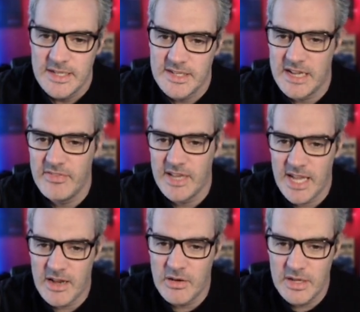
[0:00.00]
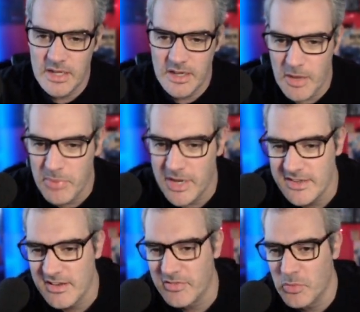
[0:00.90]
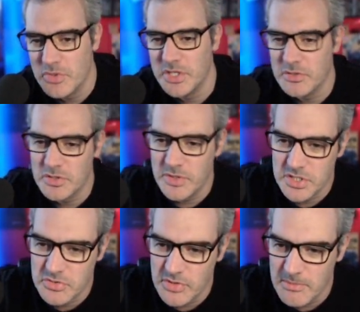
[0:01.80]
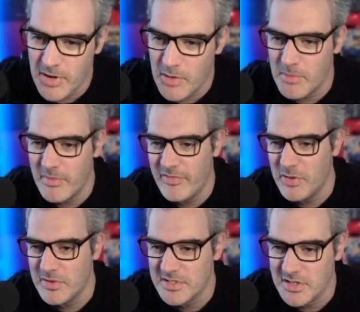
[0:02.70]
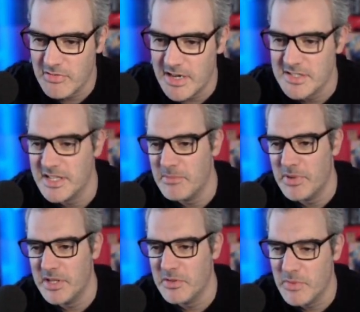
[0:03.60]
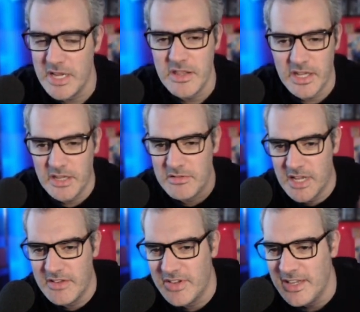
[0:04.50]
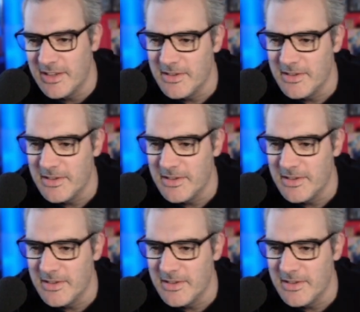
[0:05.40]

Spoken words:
Davey Lau, "I played this after watching your Twitch stream blow up with viewers. Congrats on that, by the way." Thank you, Davey.